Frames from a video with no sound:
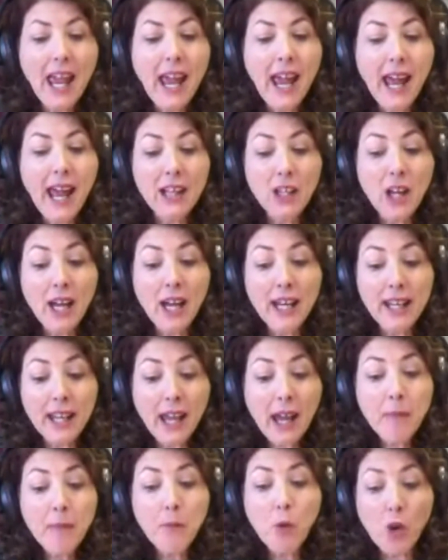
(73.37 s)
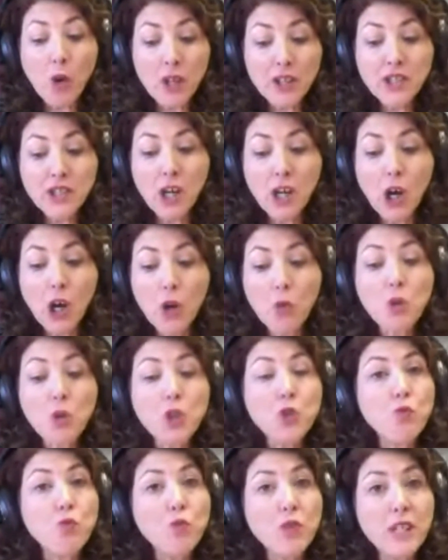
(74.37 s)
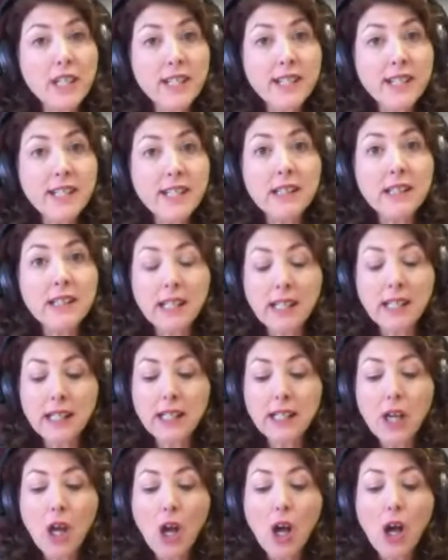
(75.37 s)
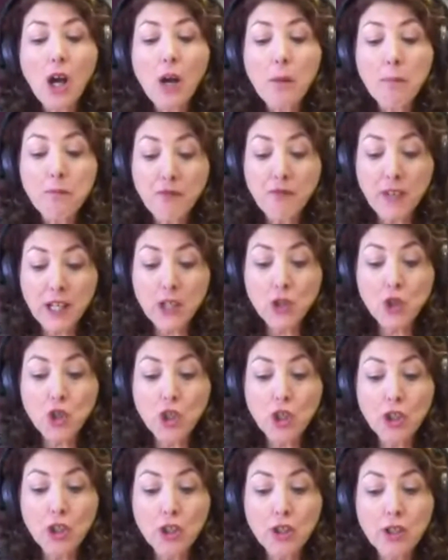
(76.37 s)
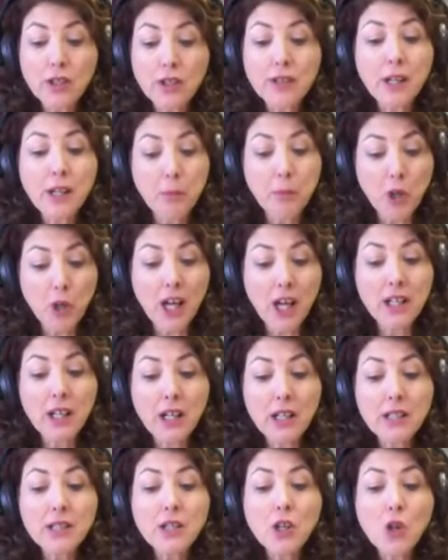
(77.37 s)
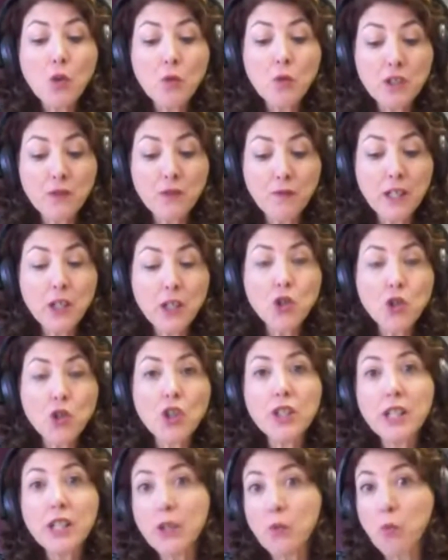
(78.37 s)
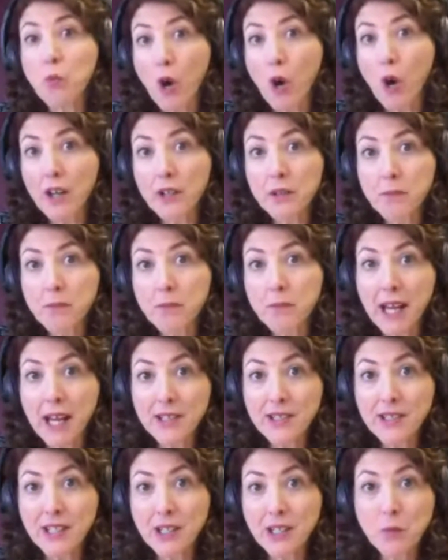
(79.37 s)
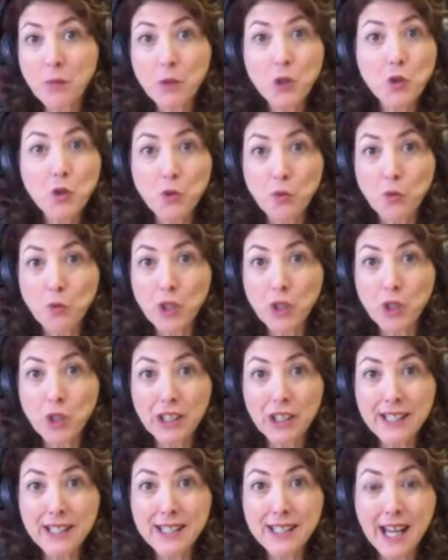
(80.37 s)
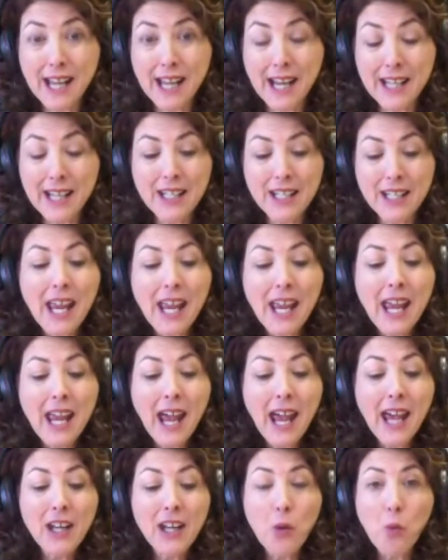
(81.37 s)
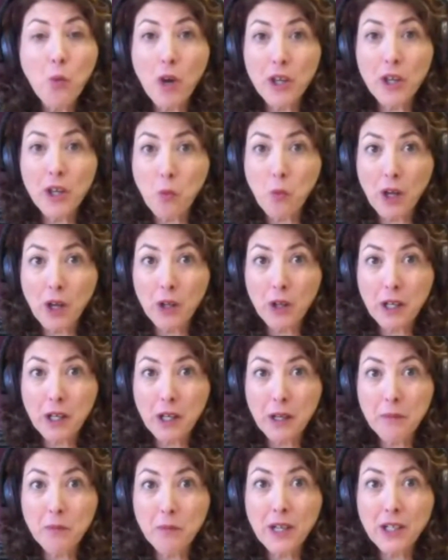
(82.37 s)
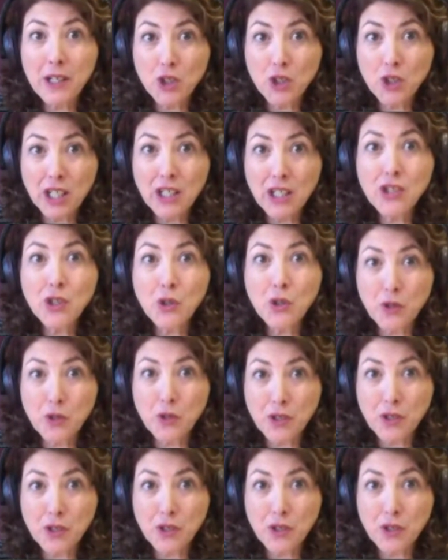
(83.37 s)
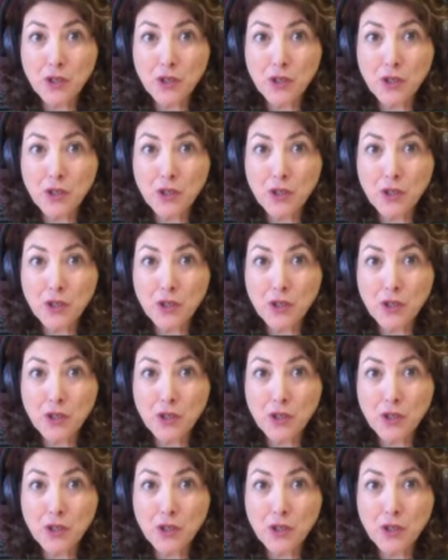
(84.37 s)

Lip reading: LIM also was recently featured, their product was featured in Wired magazine, which is really excited. And I want to welcome Ranjit to the